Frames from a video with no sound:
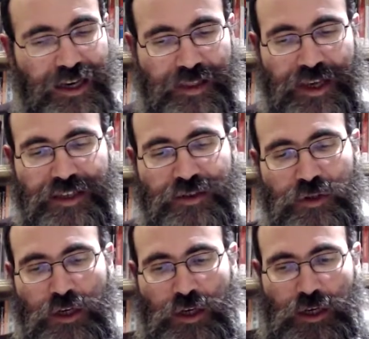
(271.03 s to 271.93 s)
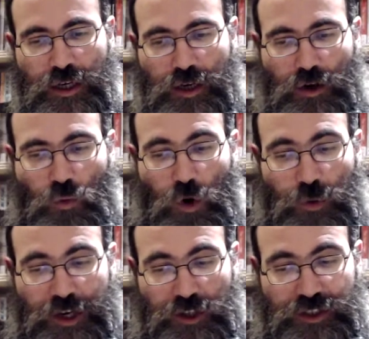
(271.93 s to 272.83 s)
And that is what
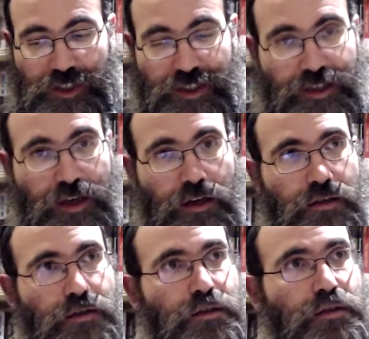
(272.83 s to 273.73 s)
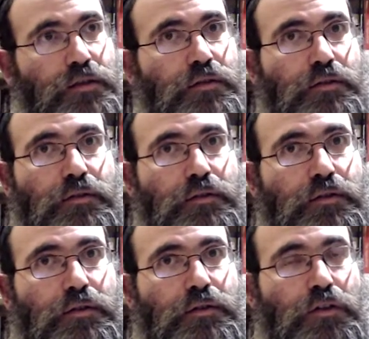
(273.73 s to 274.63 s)
we're going to discuss
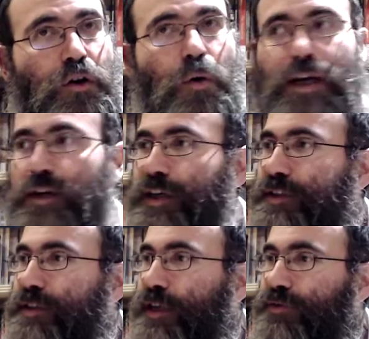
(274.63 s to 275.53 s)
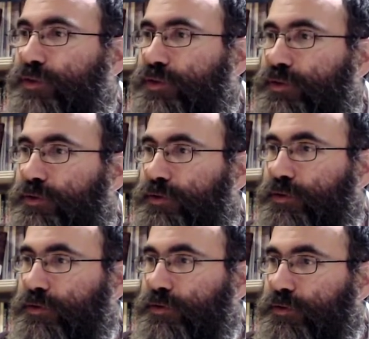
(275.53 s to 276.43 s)
to quite an extent
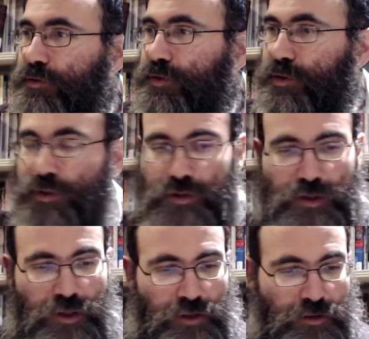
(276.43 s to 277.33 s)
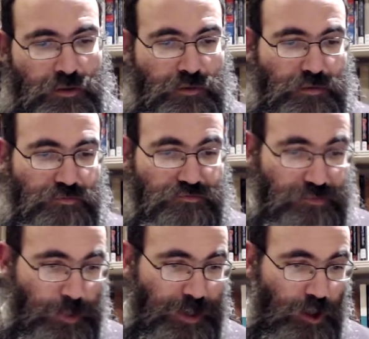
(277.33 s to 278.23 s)
till
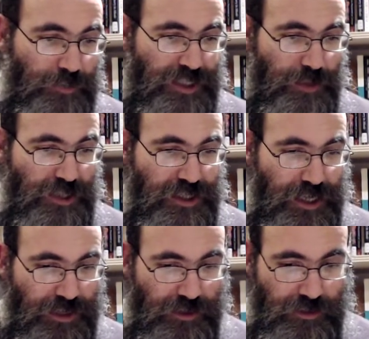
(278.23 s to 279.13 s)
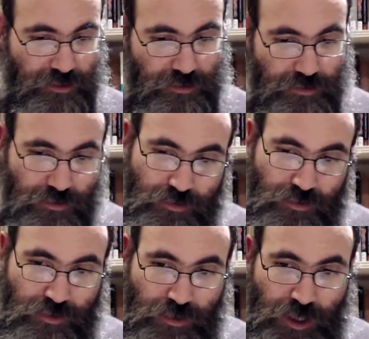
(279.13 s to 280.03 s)
the Omid Samach Zayin,
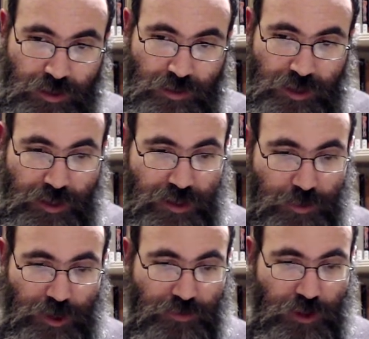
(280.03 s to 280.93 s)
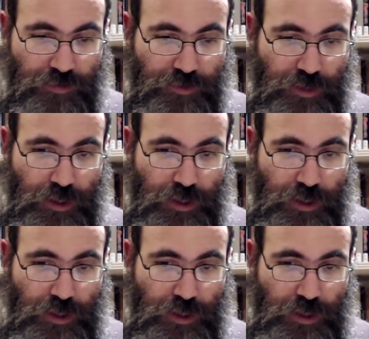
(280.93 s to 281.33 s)
to the end of Samach Vav,